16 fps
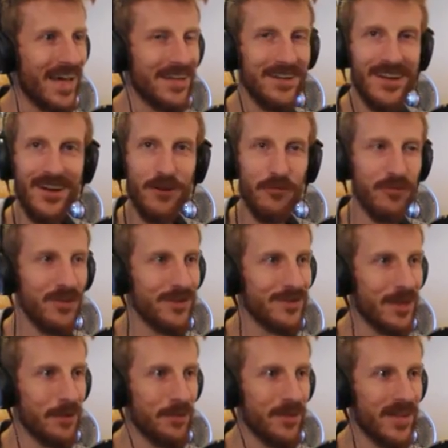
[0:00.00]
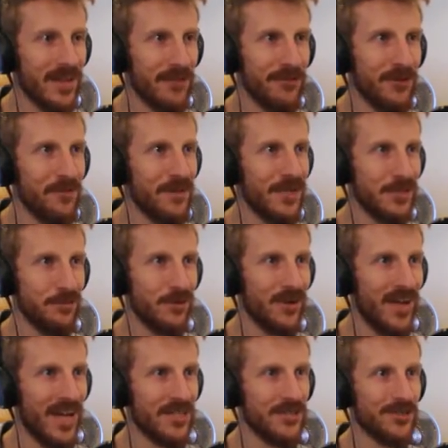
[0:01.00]
I don't know, it feels out of, like I feel much
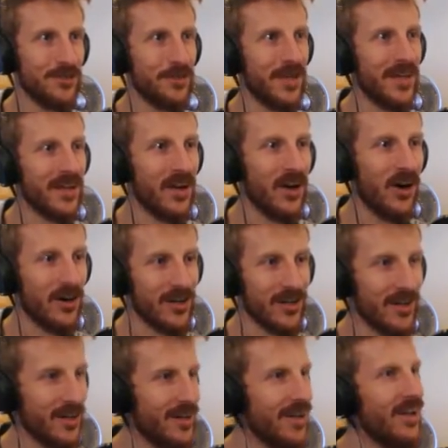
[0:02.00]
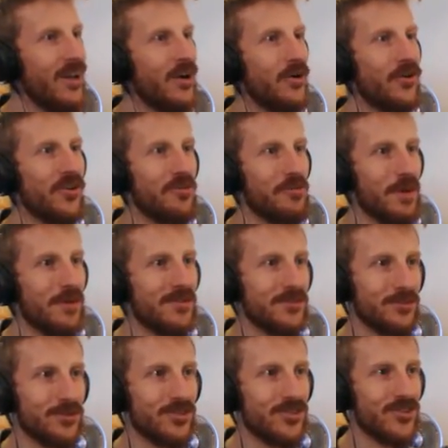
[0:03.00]
more natural playing Ark, or maybe
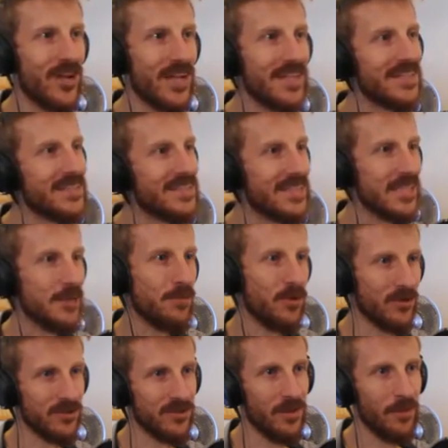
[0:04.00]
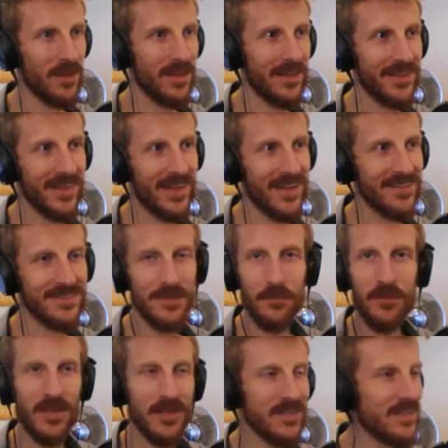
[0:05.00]
some Stranded Deep or something like that,
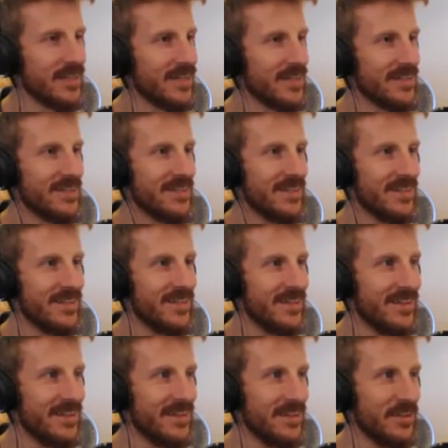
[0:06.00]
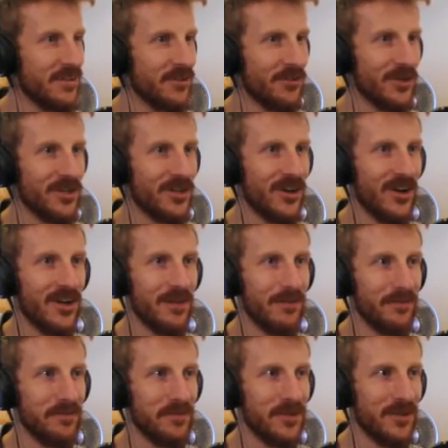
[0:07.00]
something uh, where you're on
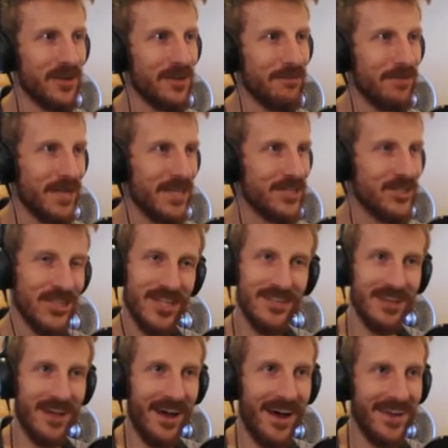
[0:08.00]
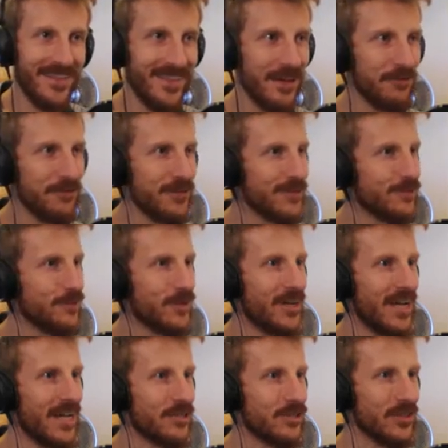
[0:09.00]
a you're on a beach and it's hot. That feels more
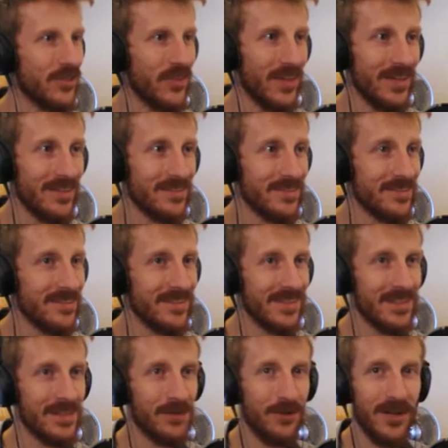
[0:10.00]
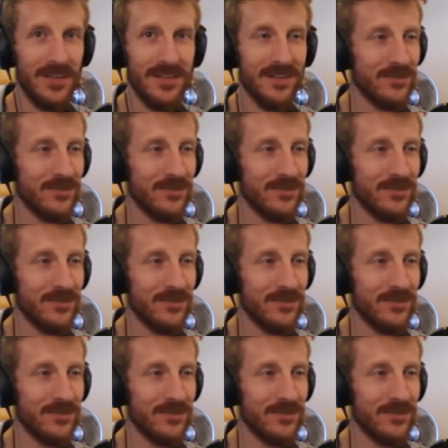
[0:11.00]
natural. This, you know what?